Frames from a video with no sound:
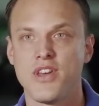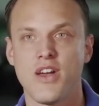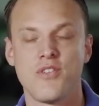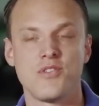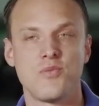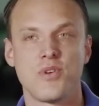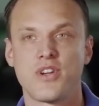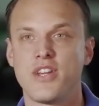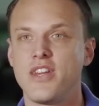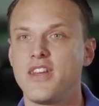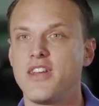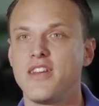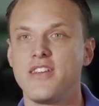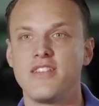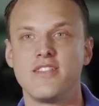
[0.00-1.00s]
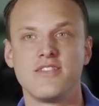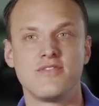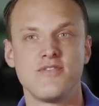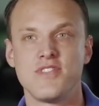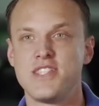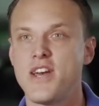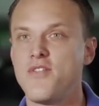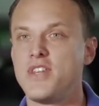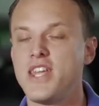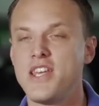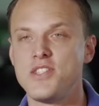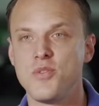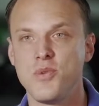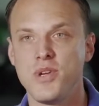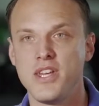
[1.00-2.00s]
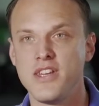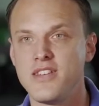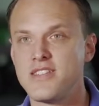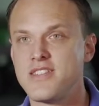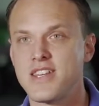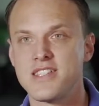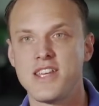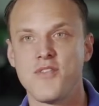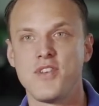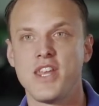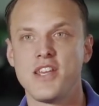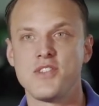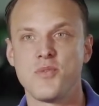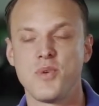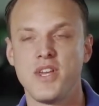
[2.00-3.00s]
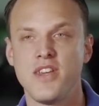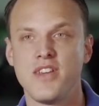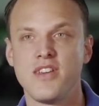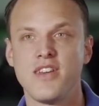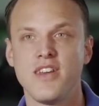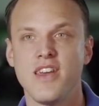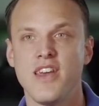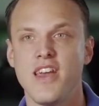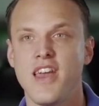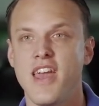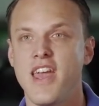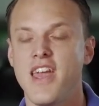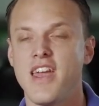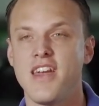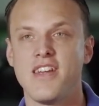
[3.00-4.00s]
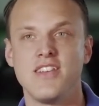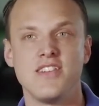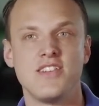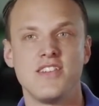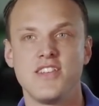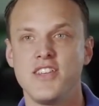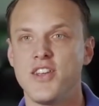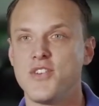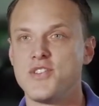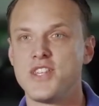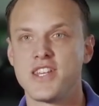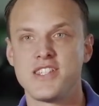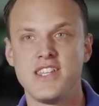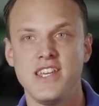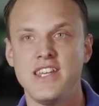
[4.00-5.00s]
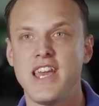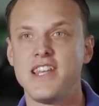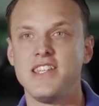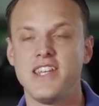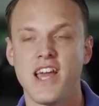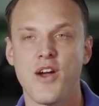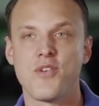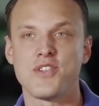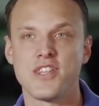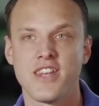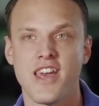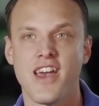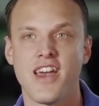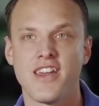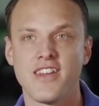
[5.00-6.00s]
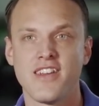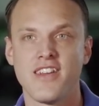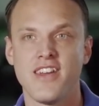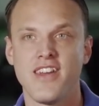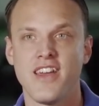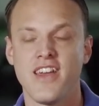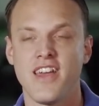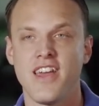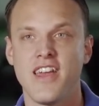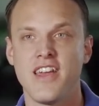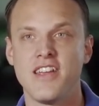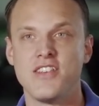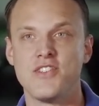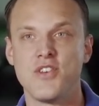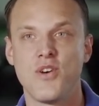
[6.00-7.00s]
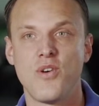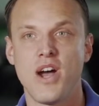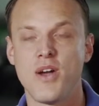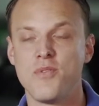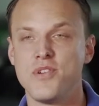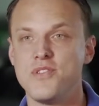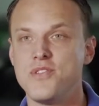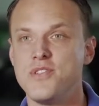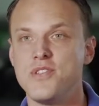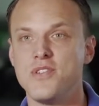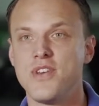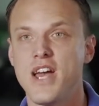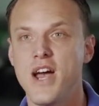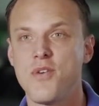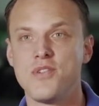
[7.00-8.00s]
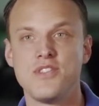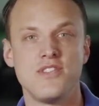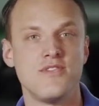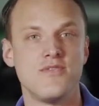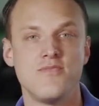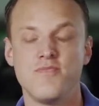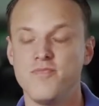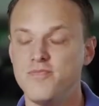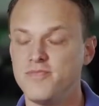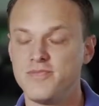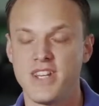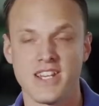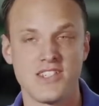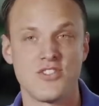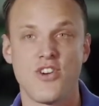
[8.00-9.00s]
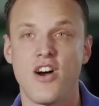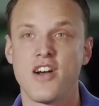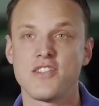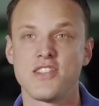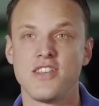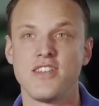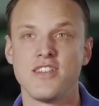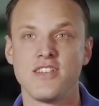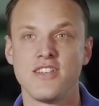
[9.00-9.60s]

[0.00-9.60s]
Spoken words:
I was working 7 days a week, 6-7 days a week, and 16-18 hours a day. And so I was exhausted.